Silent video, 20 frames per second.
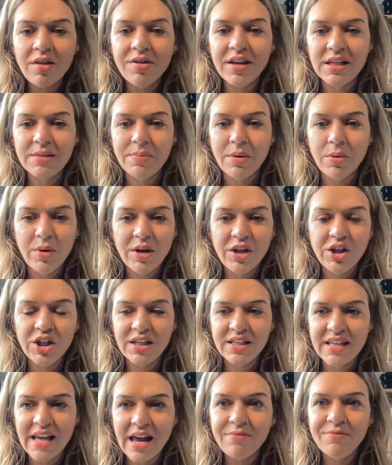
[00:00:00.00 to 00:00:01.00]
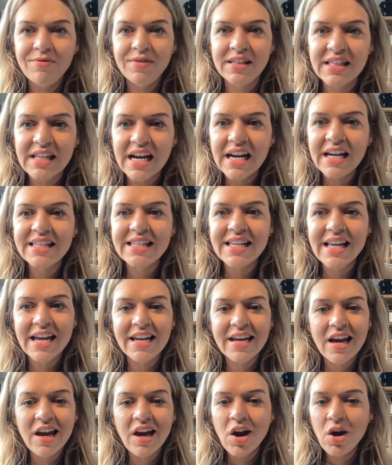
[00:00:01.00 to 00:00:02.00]
of this, but we just emphasize
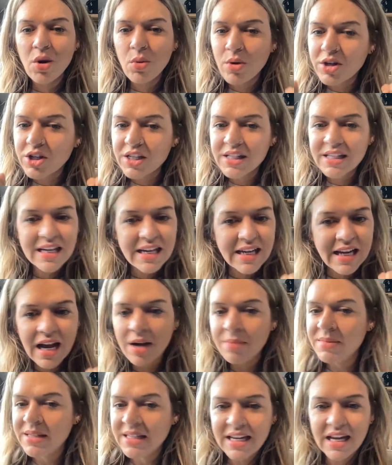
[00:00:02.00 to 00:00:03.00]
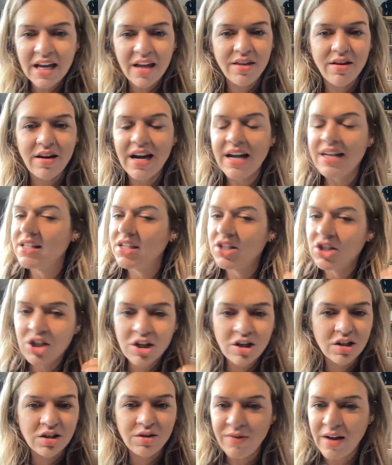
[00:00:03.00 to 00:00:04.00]
like we're just going to come together as a
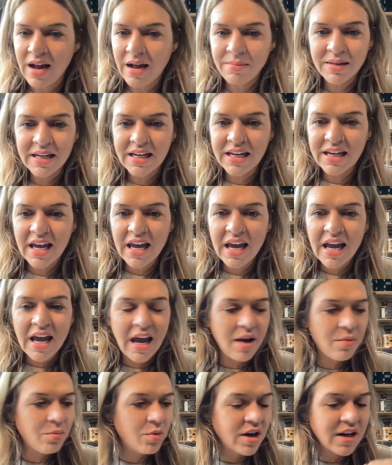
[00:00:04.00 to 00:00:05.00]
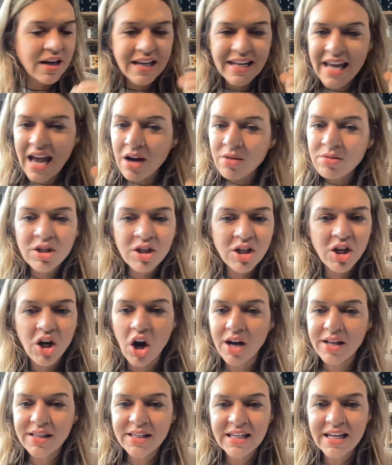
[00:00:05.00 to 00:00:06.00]
church family and we're going to counter
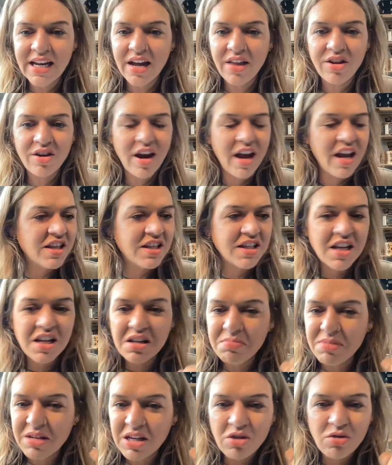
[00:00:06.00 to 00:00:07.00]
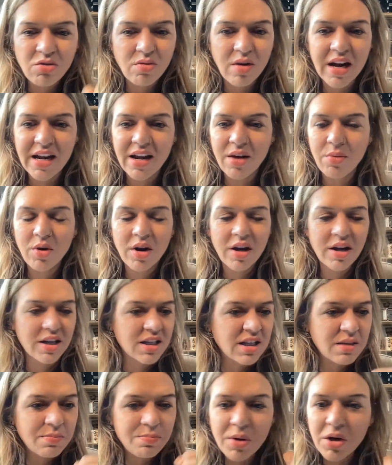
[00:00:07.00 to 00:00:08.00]
God together and it's going to be great and we're going to
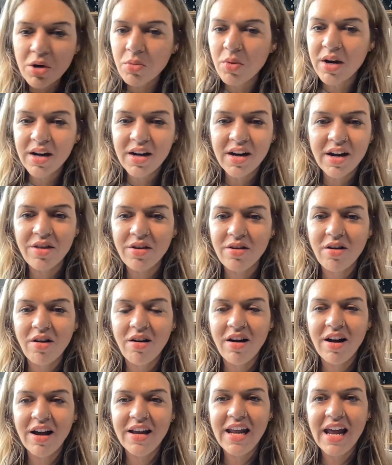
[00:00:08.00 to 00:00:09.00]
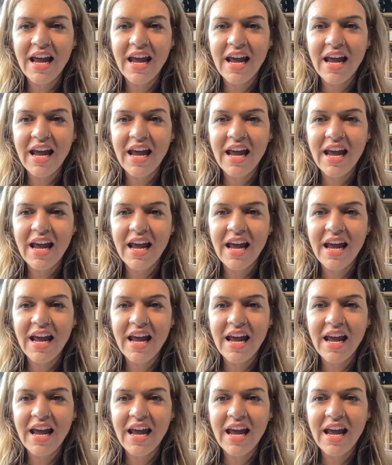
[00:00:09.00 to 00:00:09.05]
spur one another on.